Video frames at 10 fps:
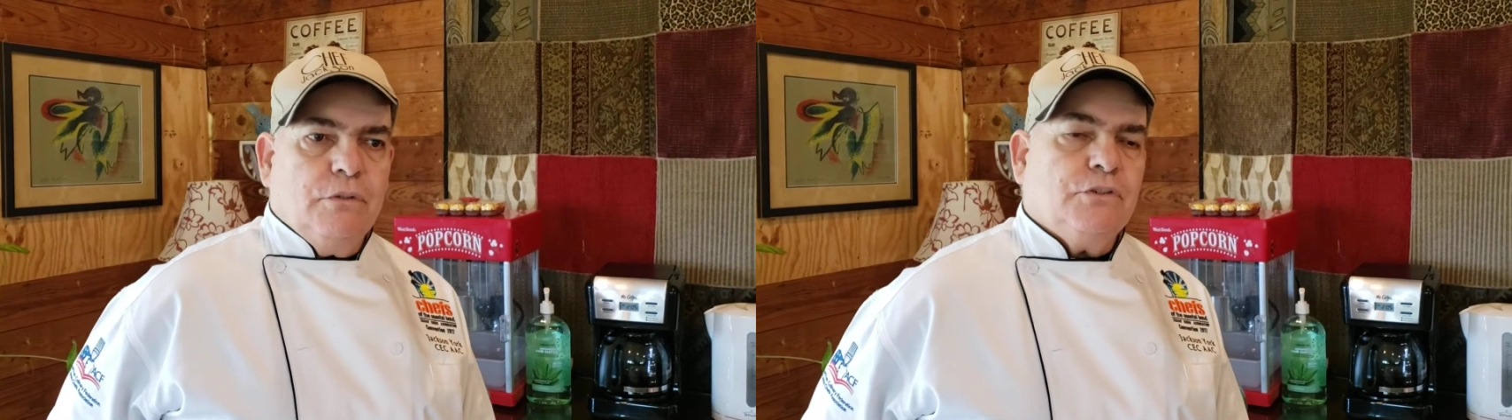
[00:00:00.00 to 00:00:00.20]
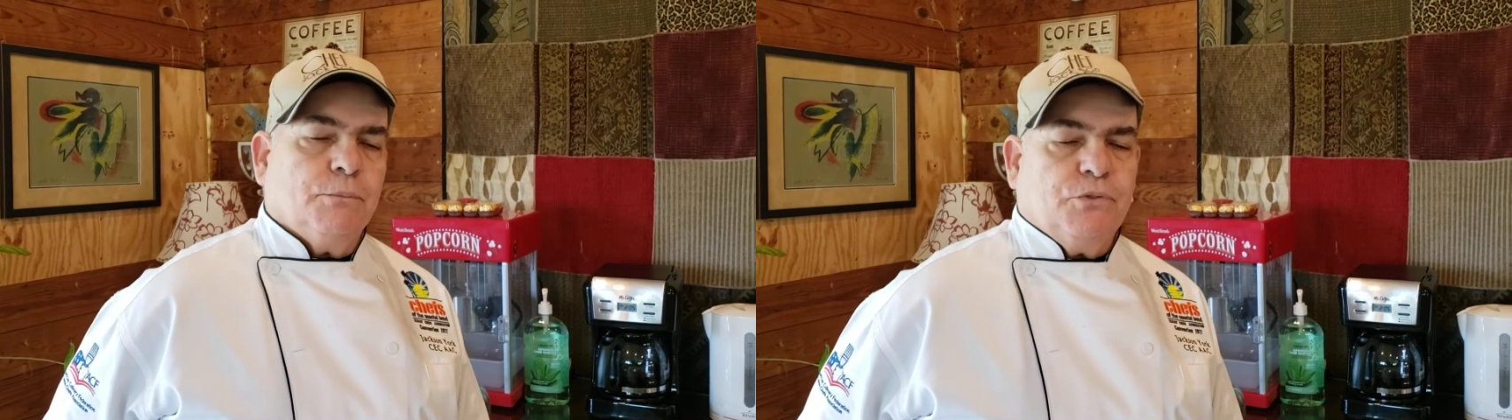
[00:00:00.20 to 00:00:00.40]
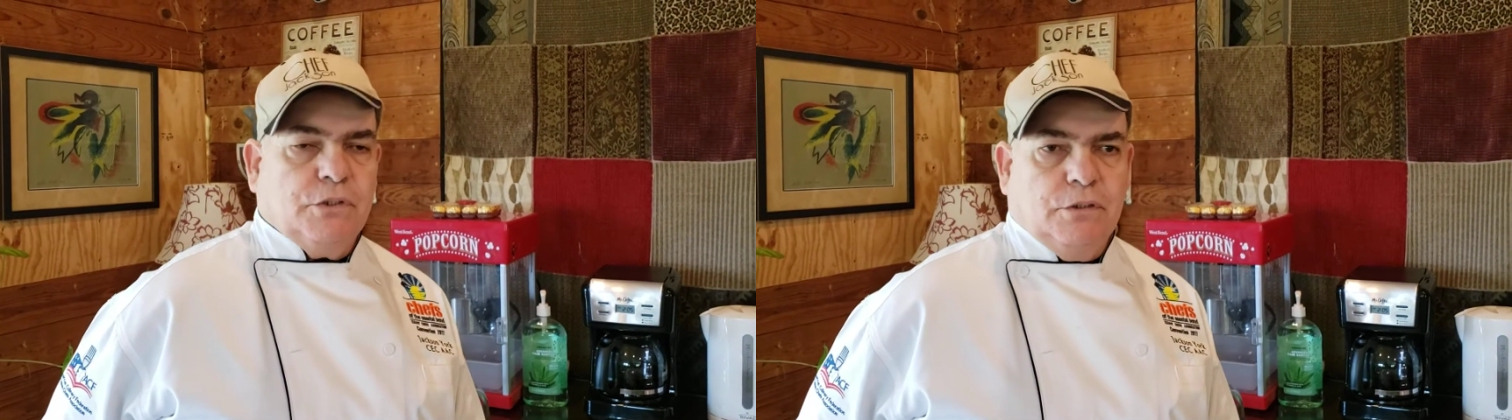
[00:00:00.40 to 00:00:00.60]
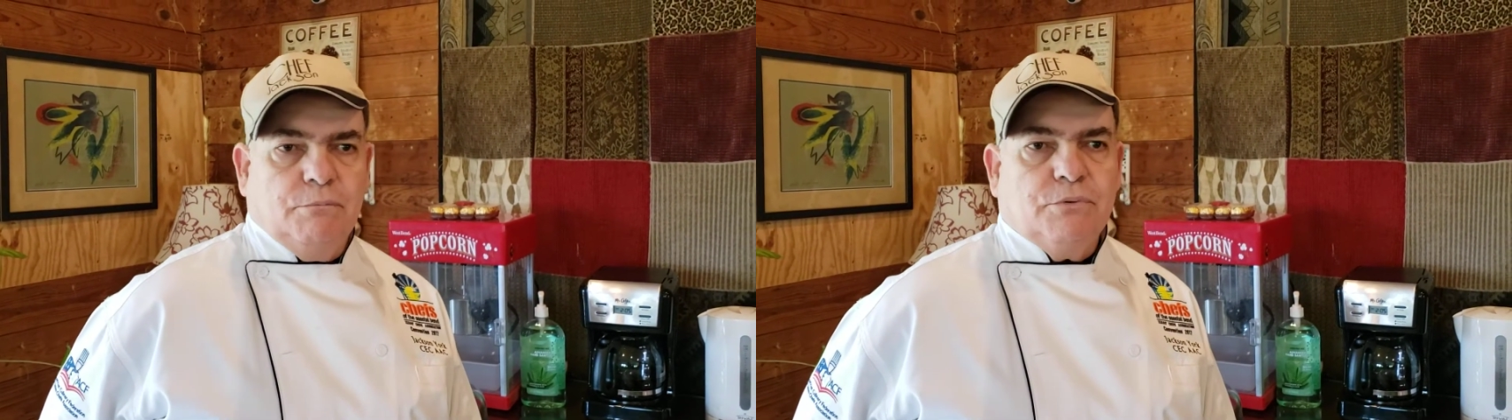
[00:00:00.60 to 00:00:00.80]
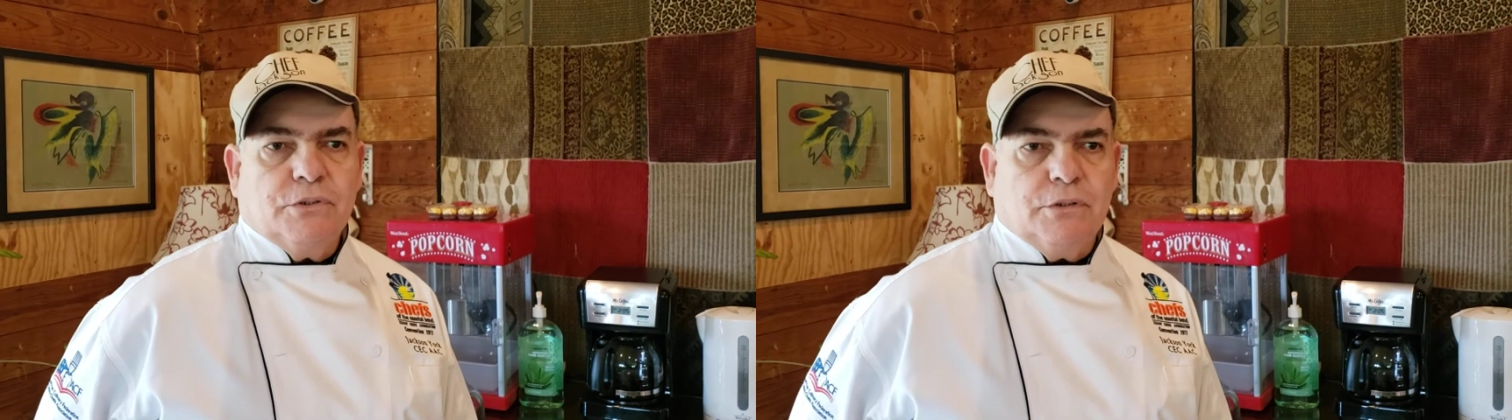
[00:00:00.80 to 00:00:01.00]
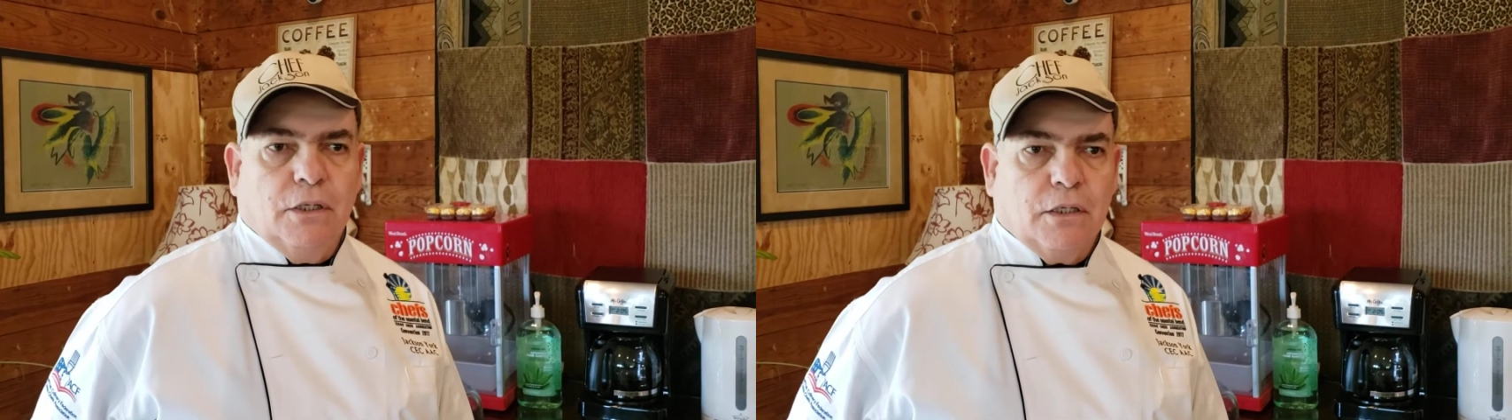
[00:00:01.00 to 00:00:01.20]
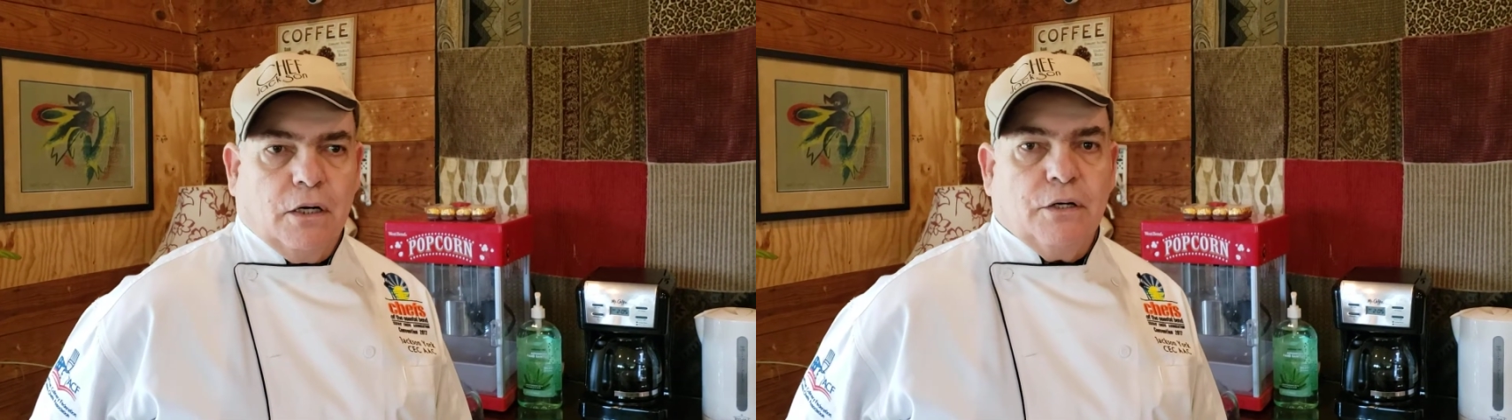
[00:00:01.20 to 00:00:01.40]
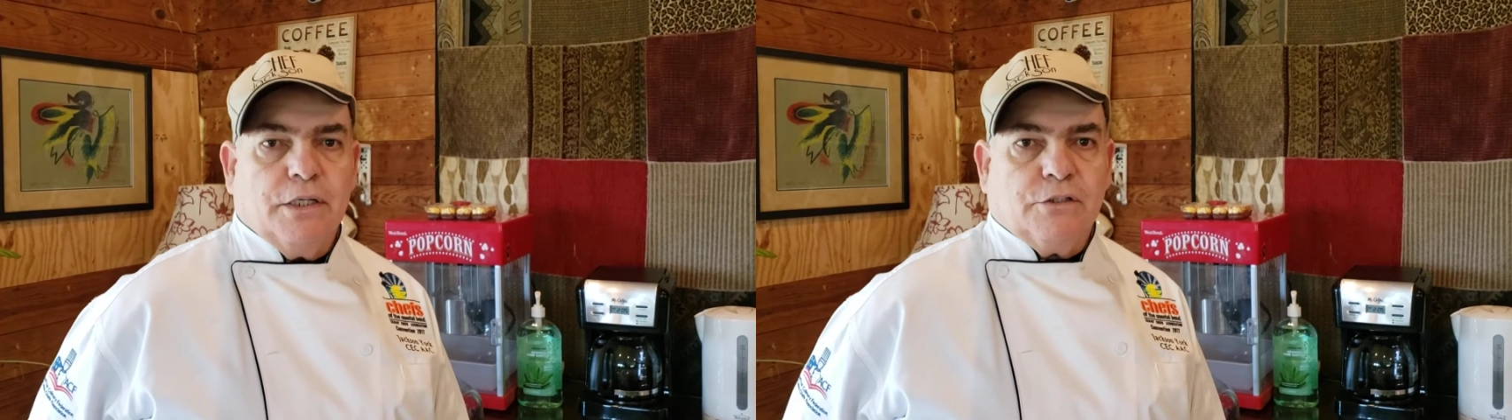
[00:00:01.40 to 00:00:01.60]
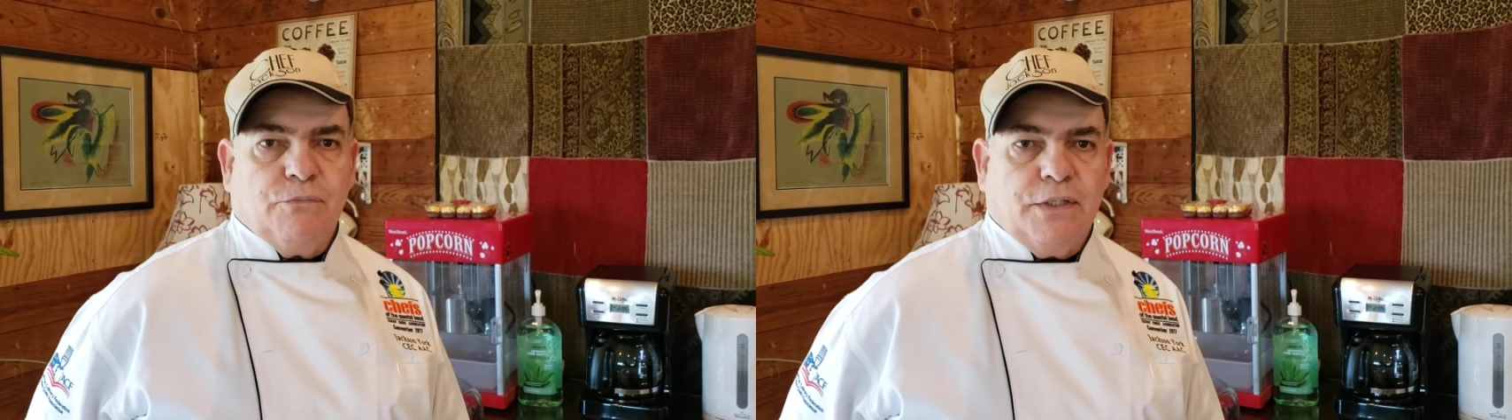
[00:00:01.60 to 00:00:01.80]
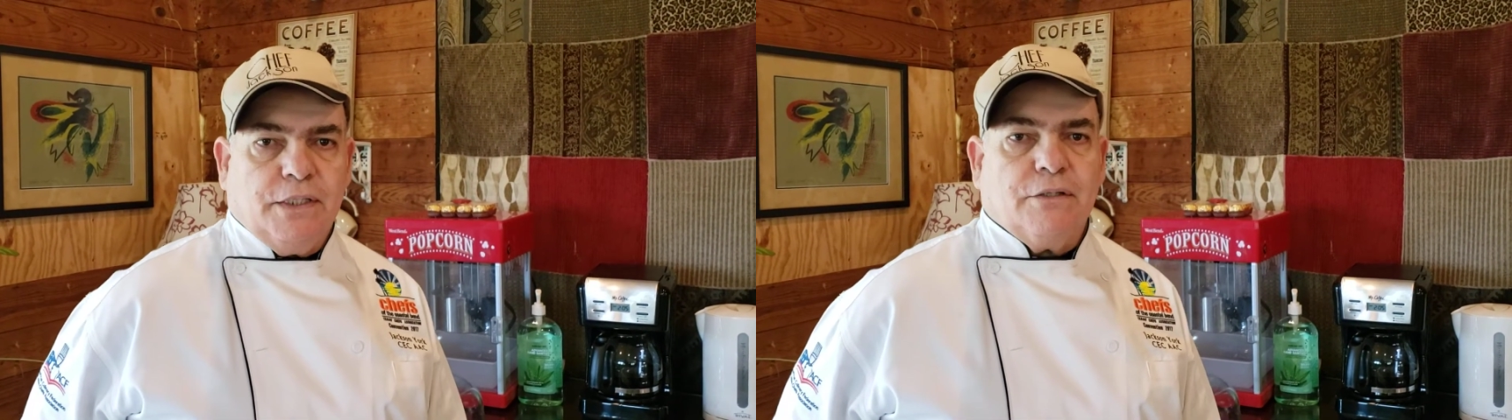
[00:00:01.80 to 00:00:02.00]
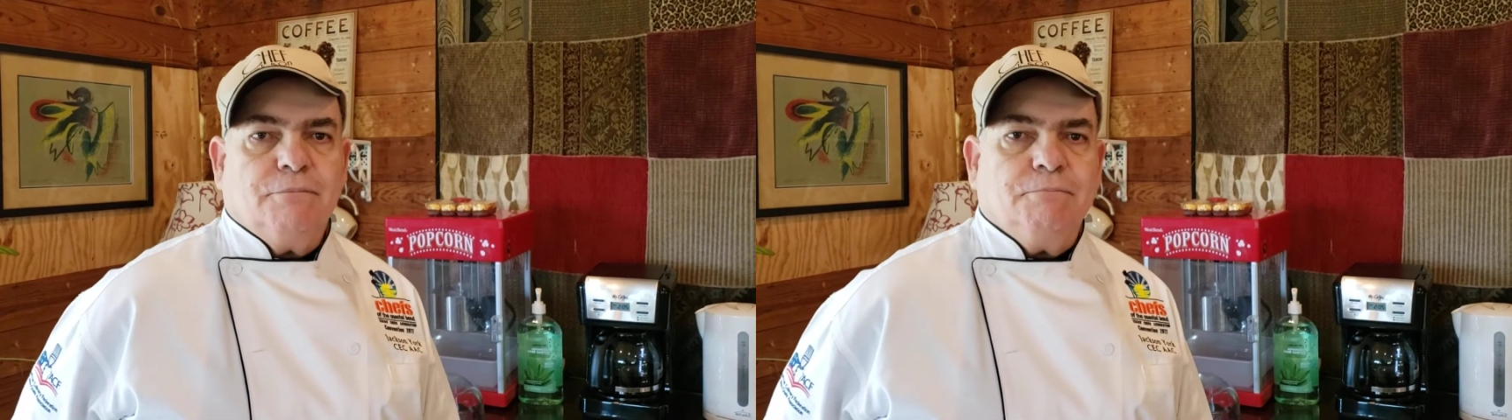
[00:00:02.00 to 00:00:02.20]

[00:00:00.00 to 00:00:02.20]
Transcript: some soups on our next video.